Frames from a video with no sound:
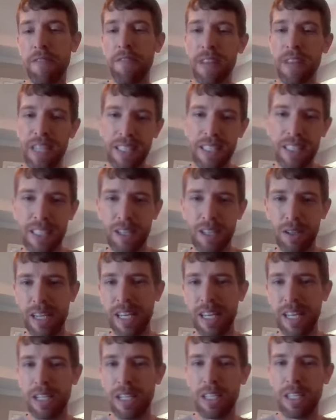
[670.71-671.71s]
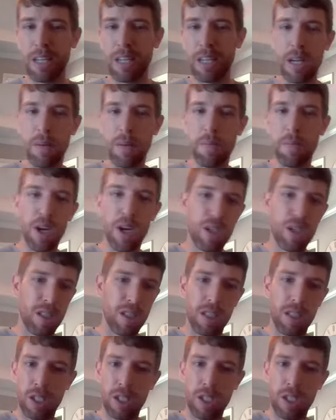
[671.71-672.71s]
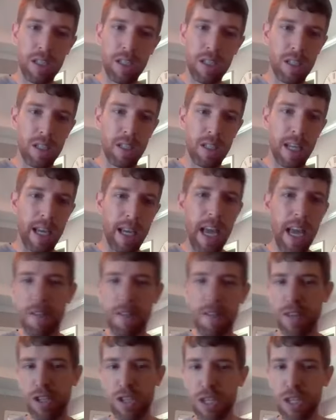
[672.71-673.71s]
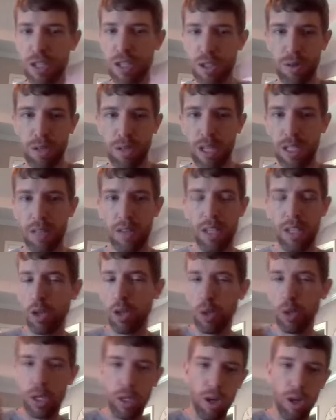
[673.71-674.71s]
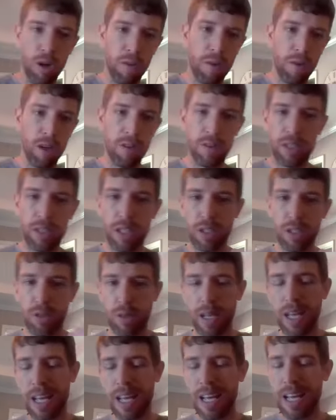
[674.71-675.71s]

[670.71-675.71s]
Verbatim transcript: fix it or they didn't give me a bunch of suggestions like hey if you just do this you'll get over it if you just do that